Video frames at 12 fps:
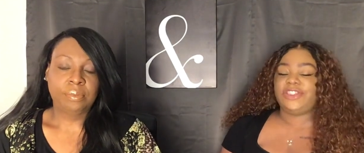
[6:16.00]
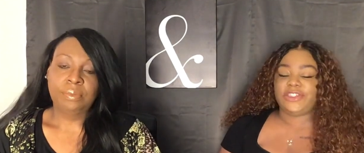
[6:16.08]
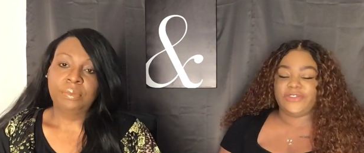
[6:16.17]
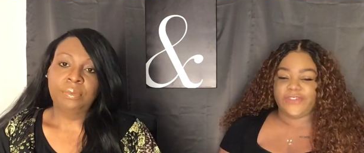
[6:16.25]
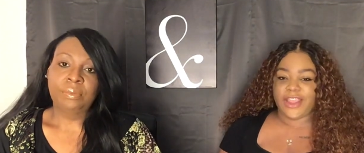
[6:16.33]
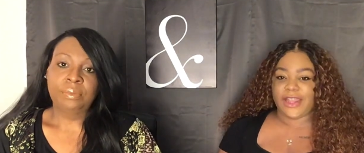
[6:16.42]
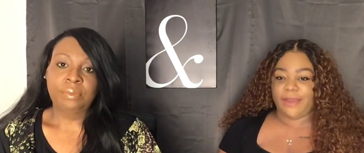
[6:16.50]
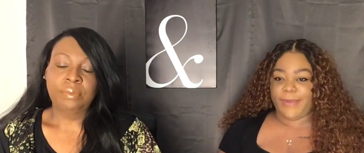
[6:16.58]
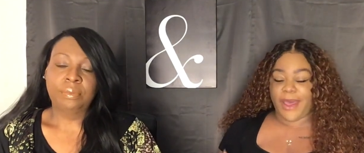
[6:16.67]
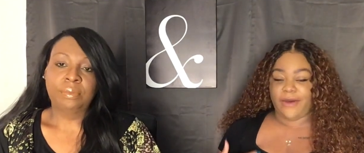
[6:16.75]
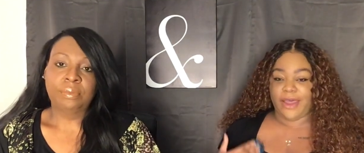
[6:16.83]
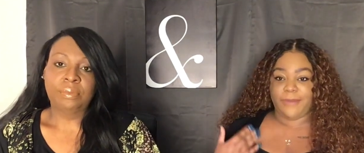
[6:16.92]
Speaker 1: you feel
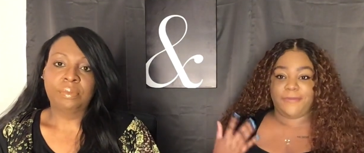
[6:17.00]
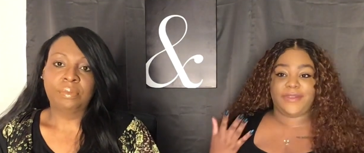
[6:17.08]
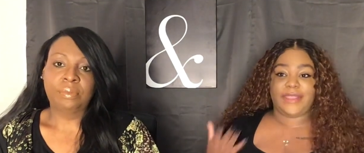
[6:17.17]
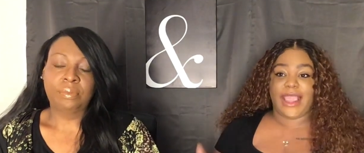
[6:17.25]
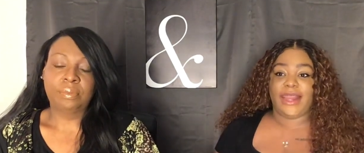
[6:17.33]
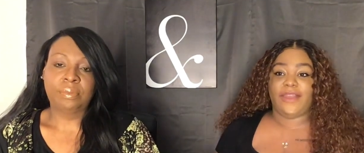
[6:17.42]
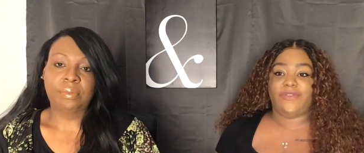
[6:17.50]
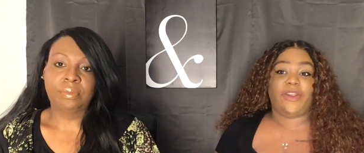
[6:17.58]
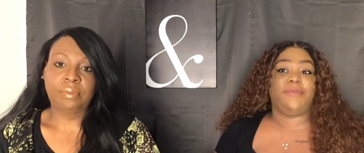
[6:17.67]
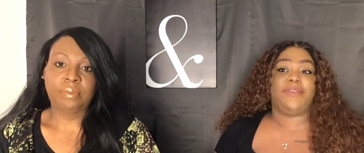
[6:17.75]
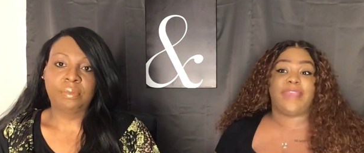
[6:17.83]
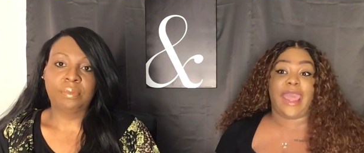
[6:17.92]
about abstaining
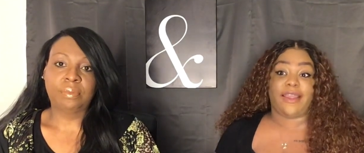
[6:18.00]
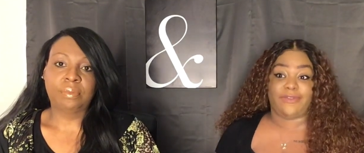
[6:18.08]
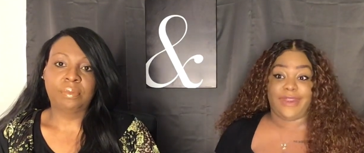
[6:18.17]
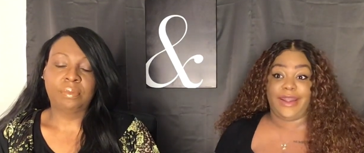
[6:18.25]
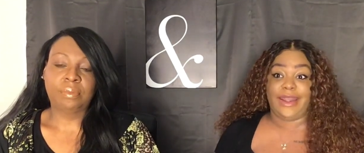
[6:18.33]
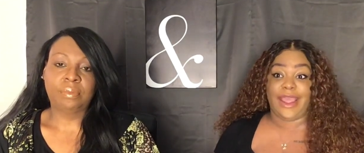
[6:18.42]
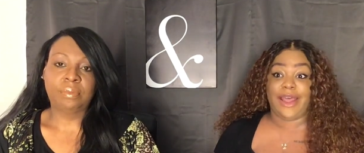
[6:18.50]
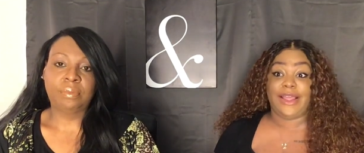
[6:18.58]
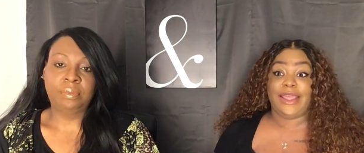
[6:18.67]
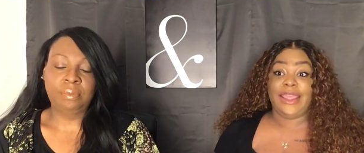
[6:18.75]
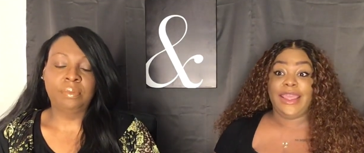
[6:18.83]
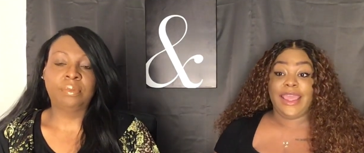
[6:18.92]
from sex right now?
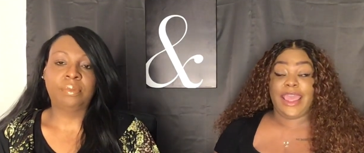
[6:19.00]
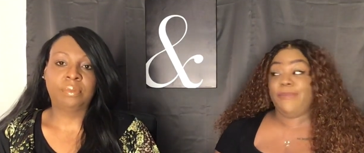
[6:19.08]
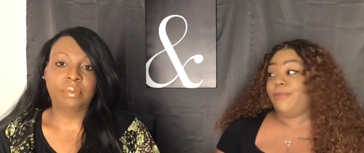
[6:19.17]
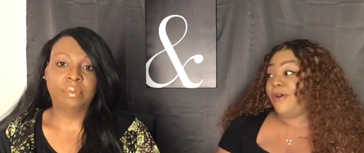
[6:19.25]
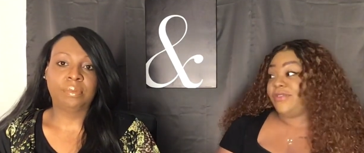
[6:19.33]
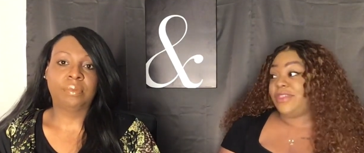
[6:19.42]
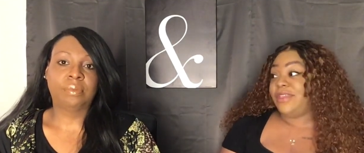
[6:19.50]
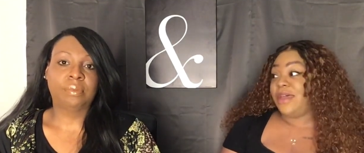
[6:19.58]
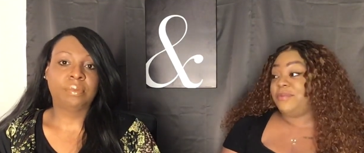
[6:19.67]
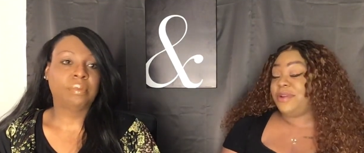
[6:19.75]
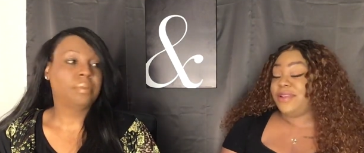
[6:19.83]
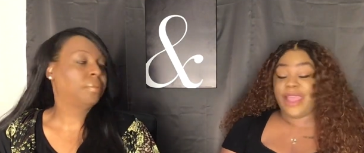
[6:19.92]
Mm-hmm. And both of
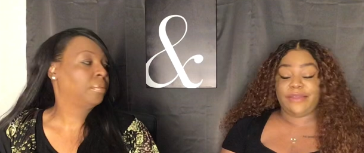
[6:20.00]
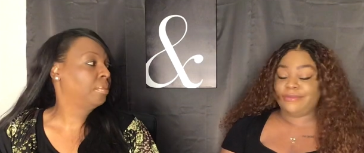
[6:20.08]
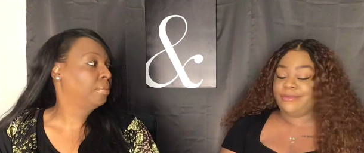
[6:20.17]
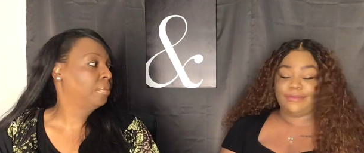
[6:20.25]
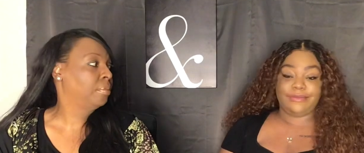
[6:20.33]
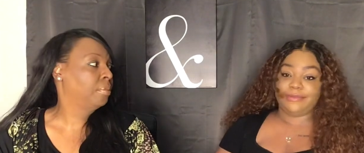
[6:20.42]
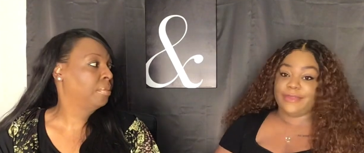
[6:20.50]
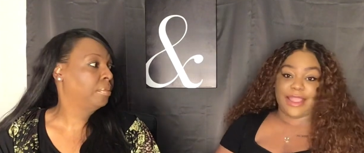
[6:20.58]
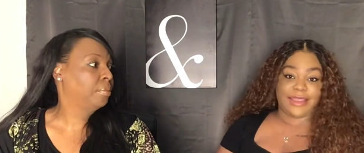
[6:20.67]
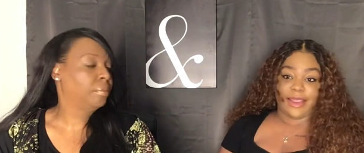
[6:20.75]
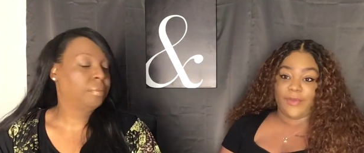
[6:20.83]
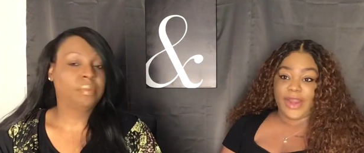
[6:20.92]
them were like, mm-mm,
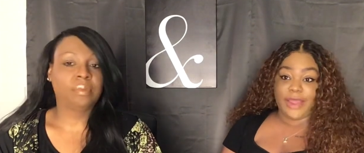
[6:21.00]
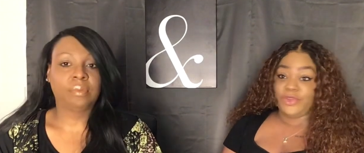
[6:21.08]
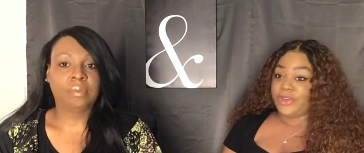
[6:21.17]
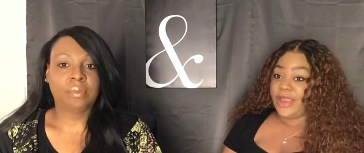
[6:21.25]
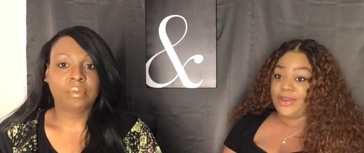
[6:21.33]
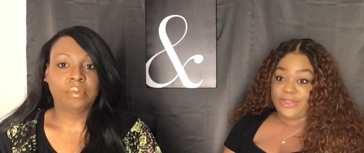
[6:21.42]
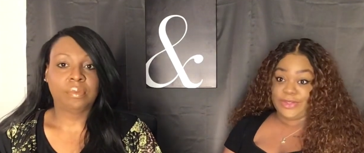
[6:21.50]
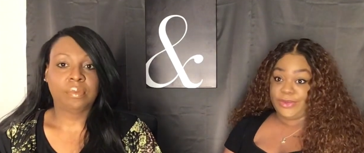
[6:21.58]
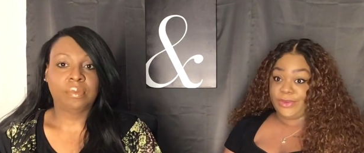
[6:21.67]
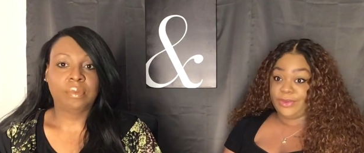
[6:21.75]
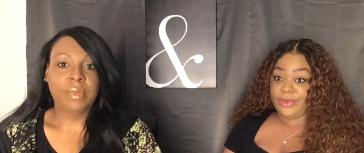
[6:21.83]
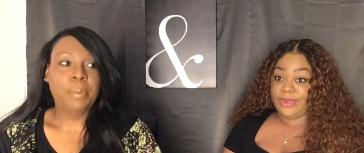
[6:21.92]
that's not what I'm trying to
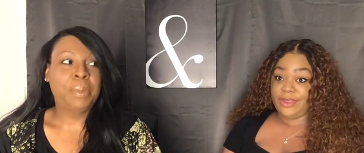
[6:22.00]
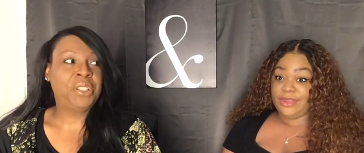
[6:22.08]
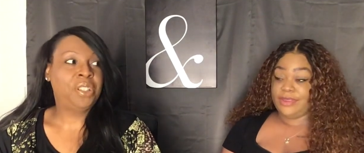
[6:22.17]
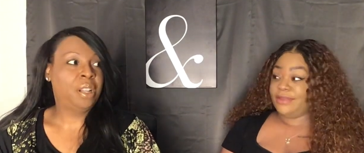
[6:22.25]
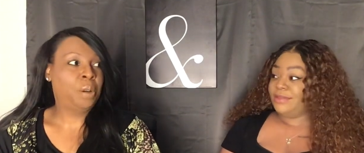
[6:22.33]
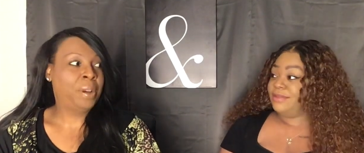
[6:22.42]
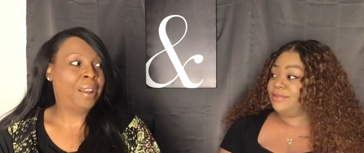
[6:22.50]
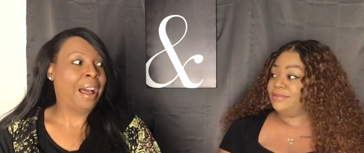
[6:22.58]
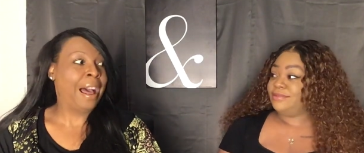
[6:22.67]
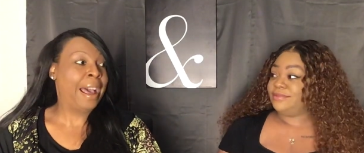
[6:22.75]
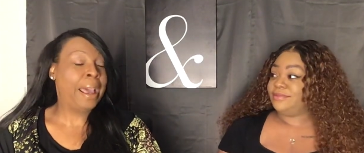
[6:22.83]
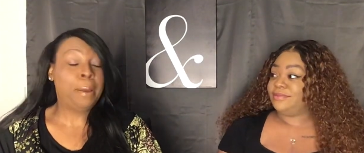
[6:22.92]
do.
Speaker 2: But you know what?
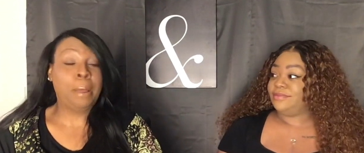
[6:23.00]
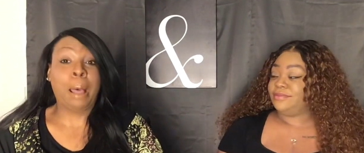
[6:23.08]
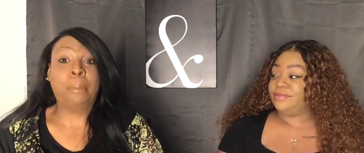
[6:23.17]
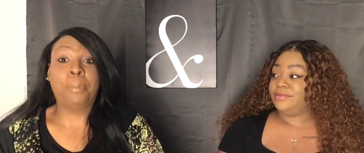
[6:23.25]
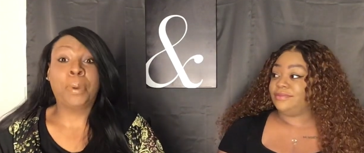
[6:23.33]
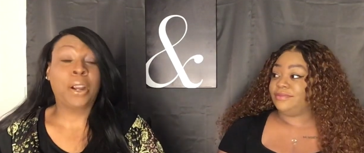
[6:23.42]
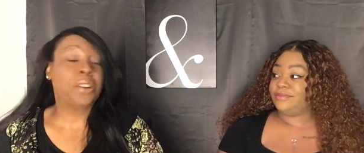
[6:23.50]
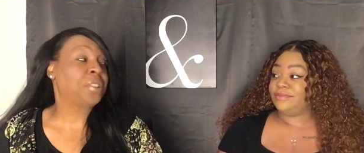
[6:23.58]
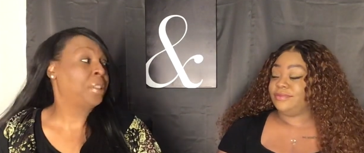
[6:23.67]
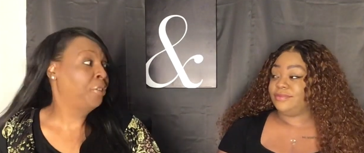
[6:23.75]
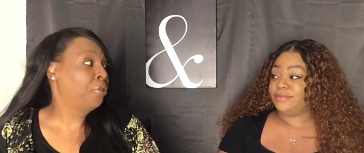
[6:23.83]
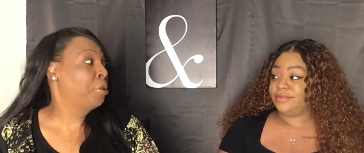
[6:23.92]
I
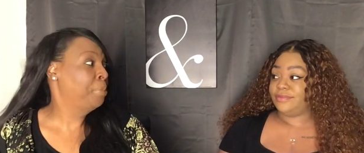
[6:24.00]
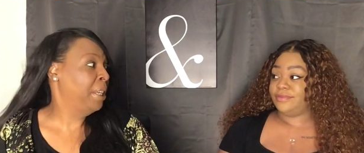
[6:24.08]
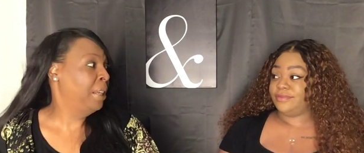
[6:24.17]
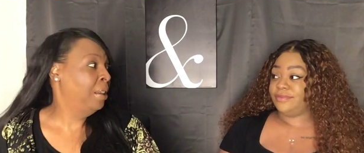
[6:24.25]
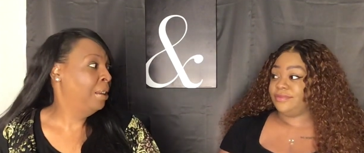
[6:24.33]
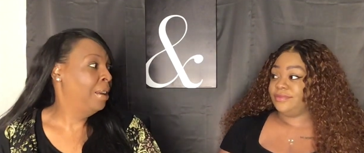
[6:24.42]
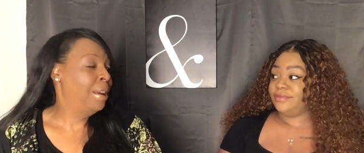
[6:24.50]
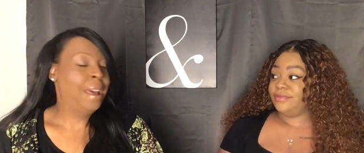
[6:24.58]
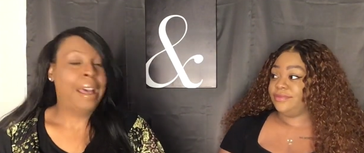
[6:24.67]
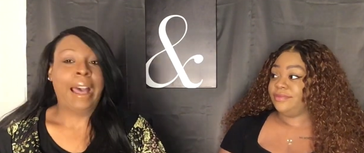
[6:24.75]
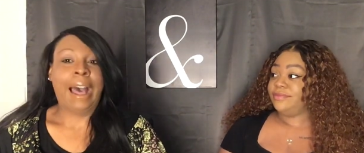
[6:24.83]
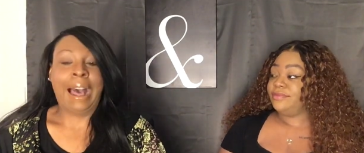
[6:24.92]
personally, for me,
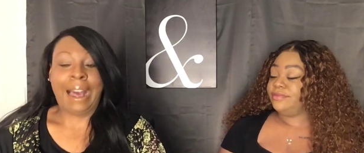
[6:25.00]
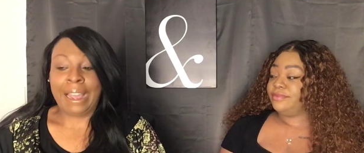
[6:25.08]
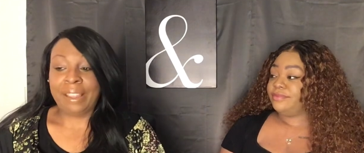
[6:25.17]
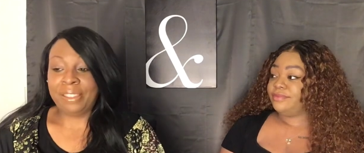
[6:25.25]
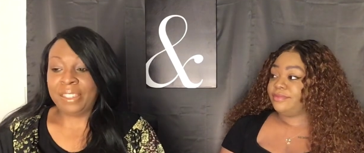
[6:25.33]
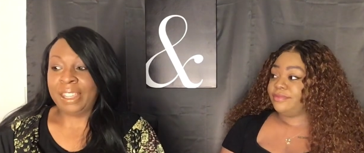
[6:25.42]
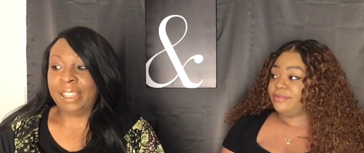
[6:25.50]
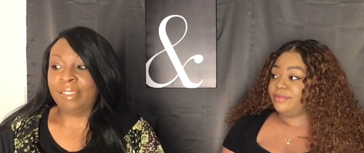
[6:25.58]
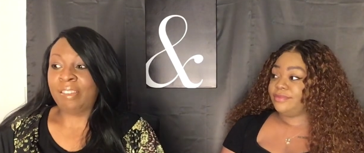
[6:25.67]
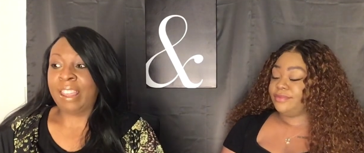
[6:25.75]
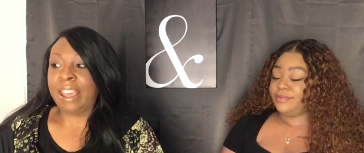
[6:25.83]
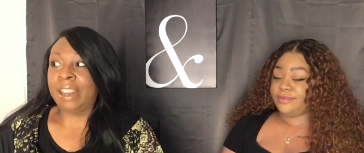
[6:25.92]
I
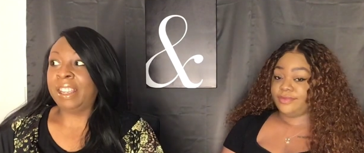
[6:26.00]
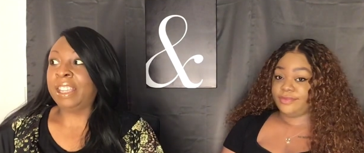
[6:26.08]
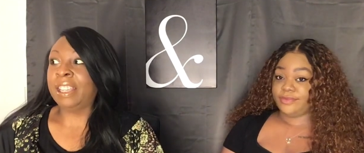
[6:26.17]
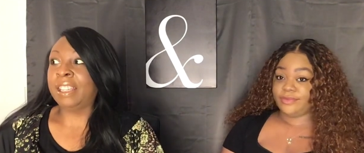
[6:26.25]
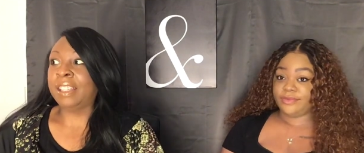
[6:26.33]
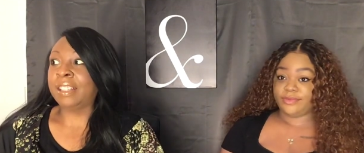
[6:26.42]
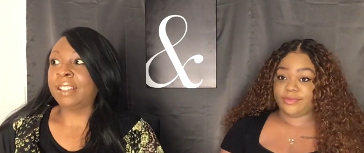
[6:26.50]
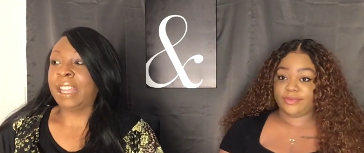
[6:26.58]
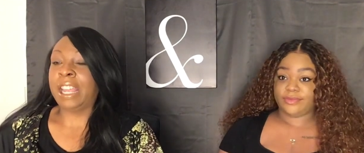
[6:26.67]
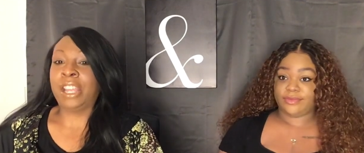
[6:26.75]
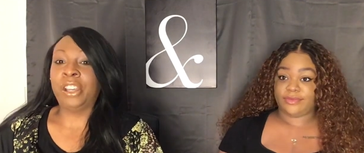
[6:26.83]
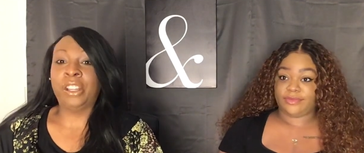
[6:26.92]
think that is
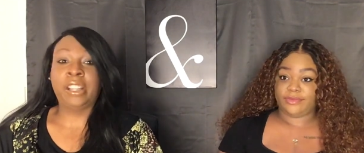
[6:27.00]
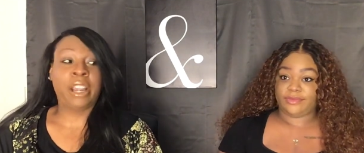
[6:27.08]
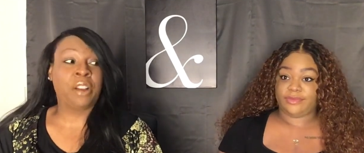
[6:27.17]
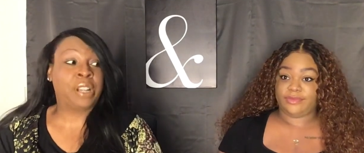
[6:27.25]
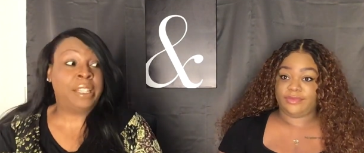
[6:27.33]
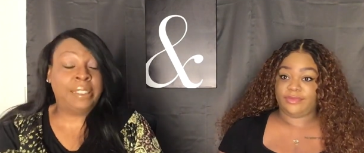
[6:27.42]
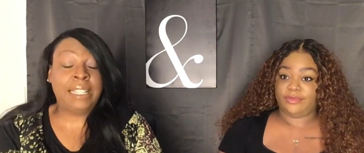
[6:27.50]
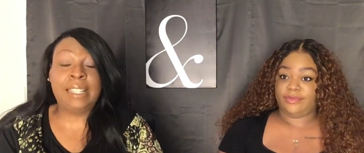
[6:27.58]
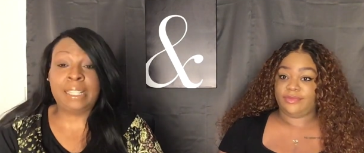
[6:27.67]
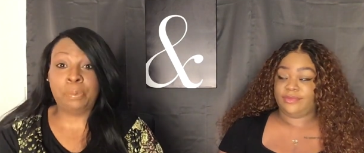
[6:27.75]
a good character. At least he